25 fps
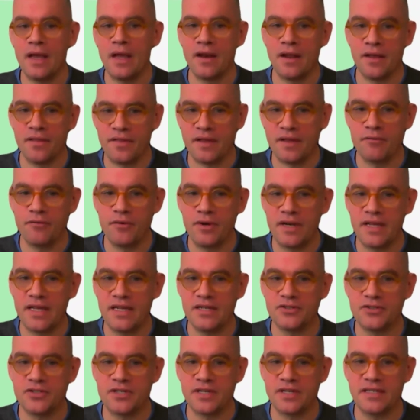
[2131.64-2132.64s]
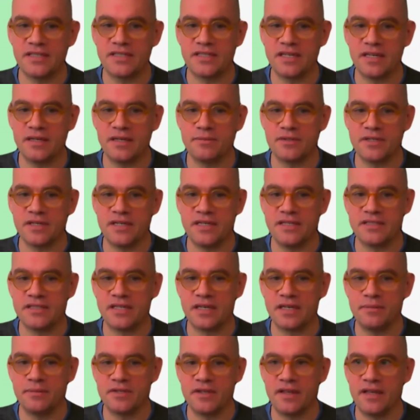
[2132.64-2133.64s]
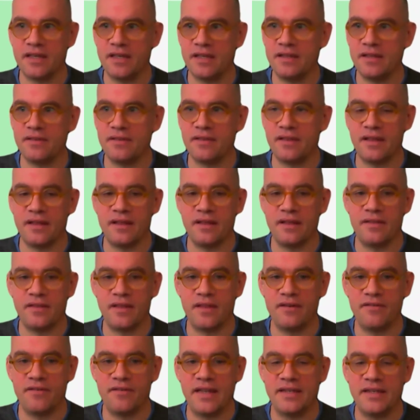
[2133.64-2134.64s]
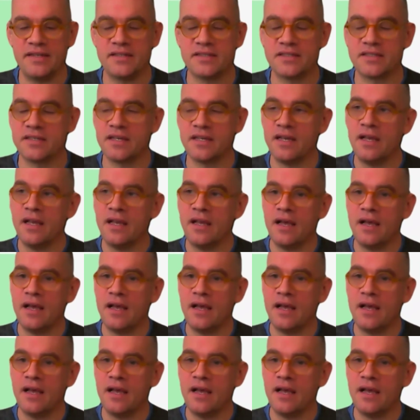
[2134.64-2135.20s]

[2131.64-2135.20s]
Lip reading: and I think really interesting in terms of the events.